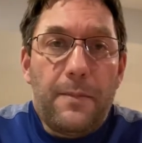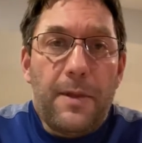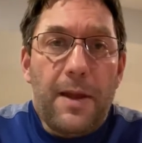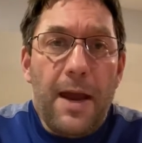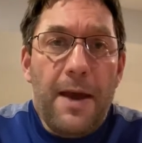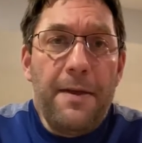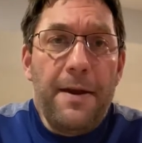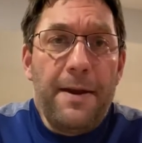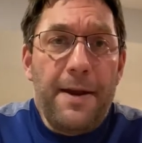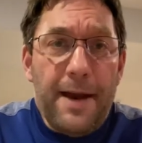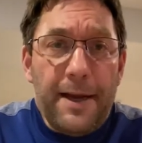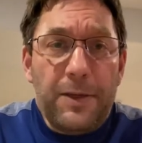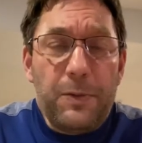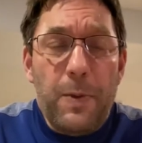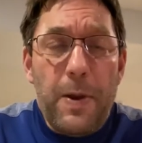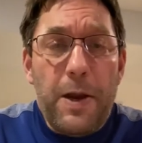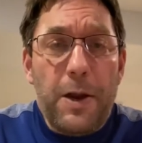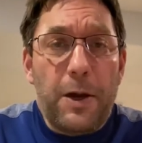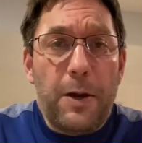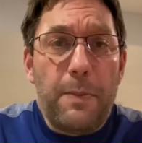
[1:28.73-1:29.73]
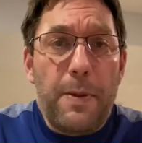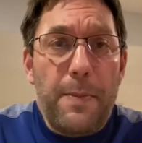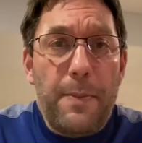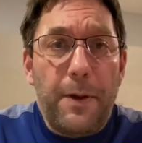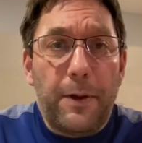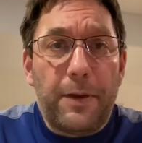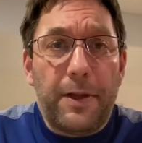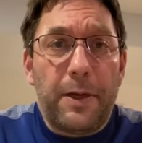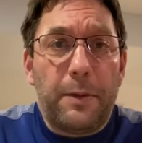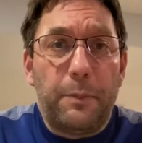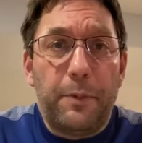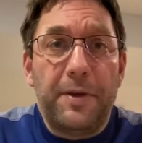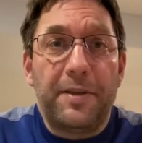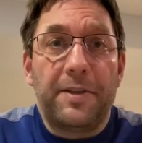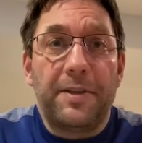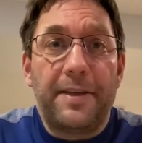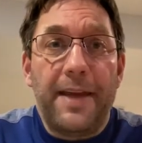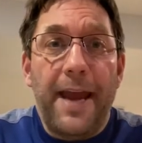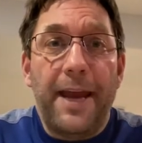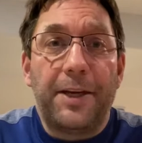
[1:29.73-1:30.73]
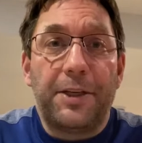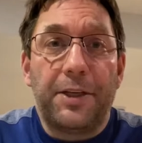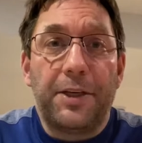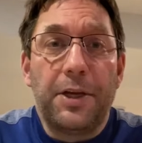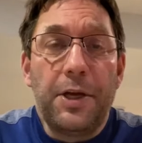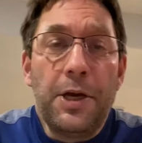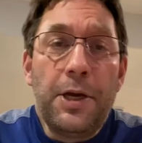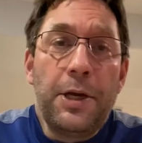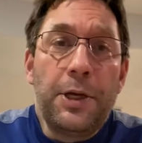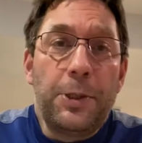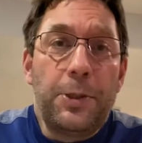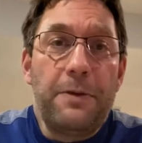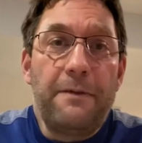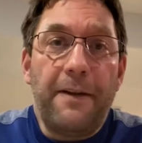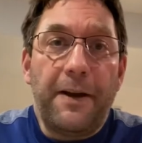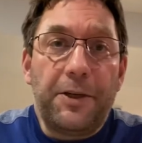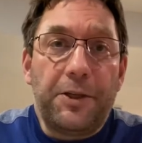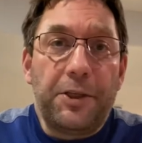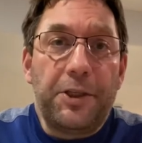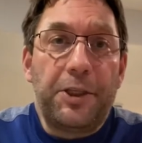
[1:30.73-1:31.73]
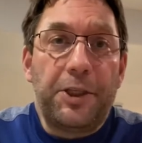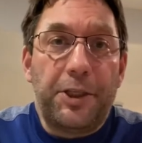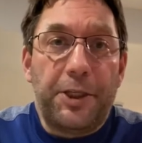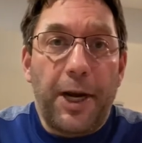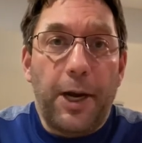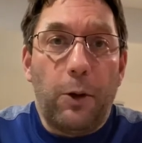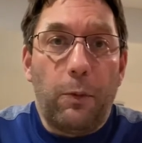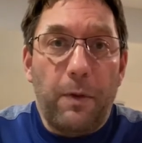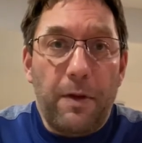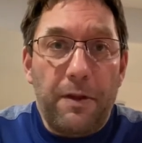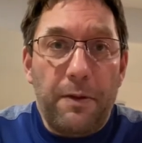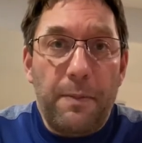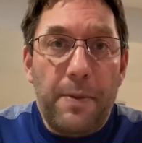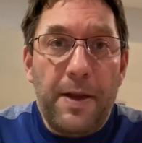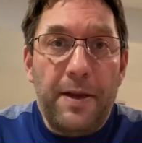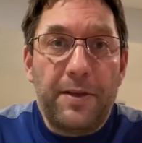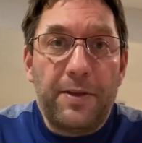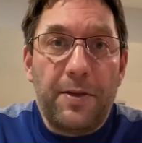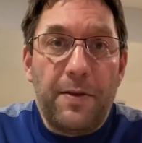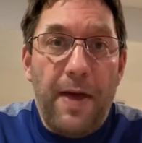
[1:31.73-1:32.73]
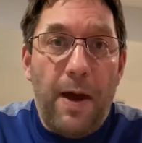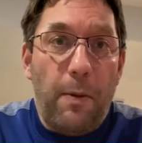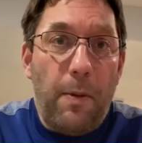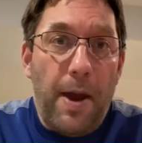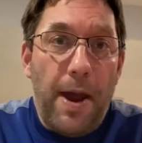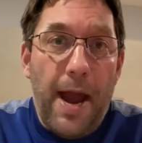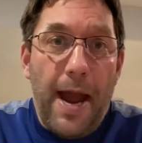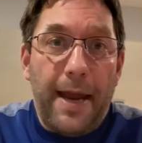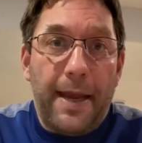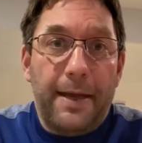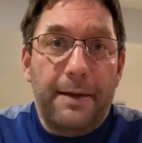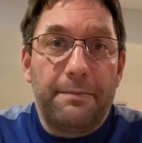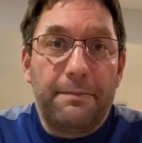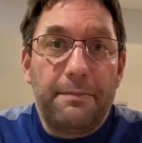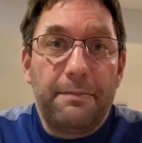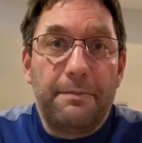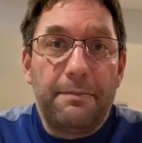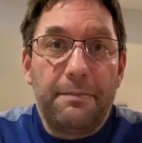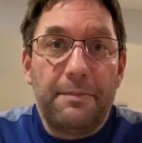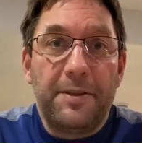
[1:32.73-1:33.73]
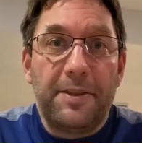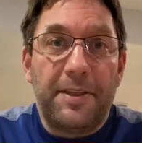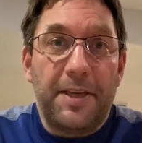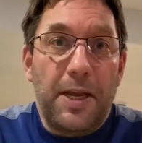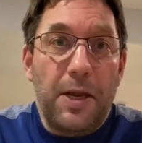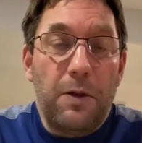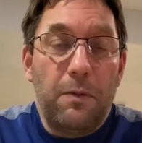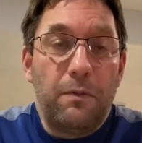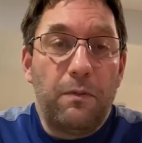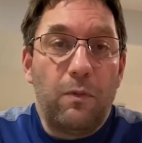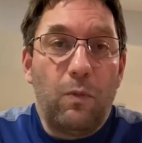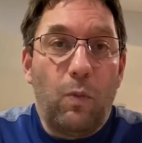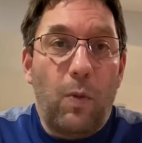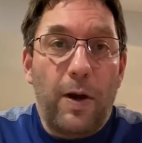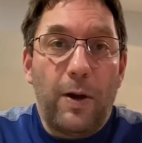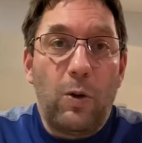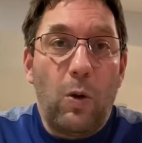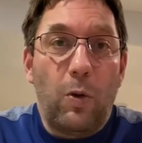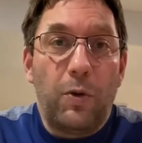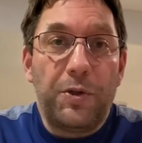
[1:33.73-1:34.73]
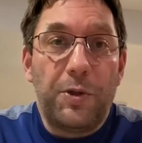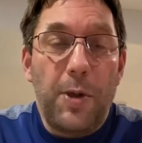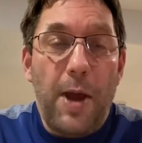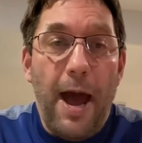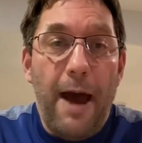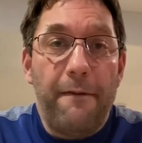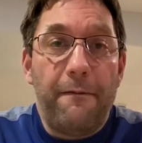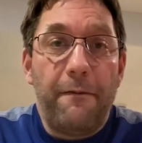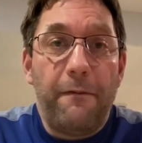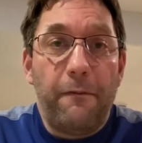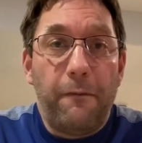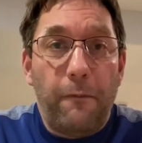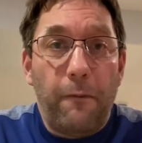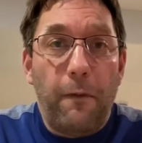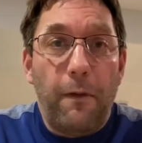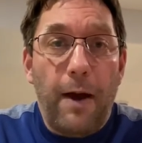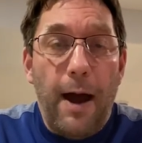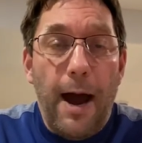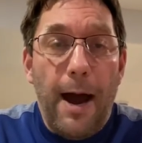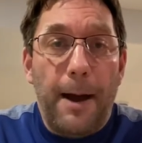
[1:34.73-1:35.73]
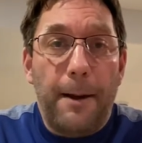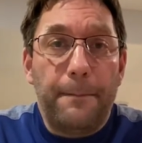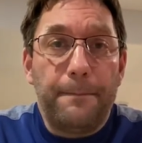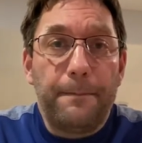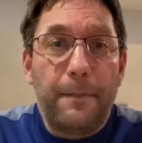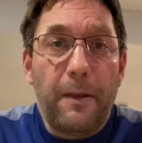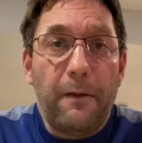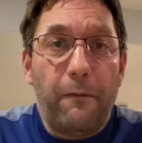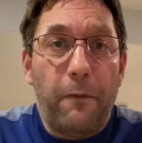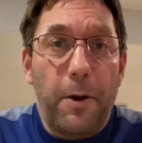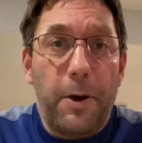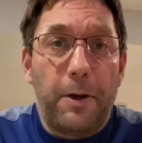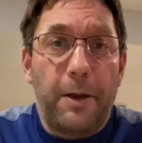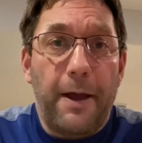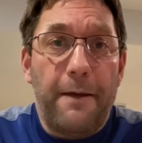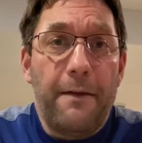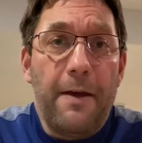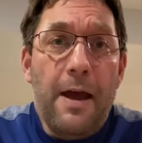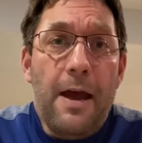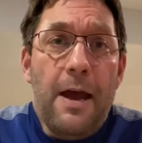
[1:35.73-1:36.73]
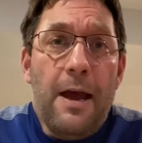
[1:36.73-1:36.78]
And then next week, you're going to be building a presentation to eventually share with me so that way I can see what goals you have um, for your life.